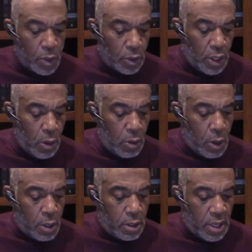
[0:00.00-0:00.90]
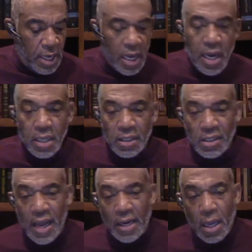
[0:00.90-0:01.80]
So the thing
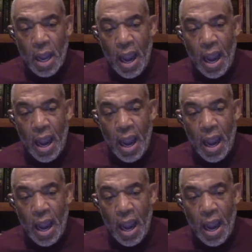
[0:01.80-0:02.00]
is that,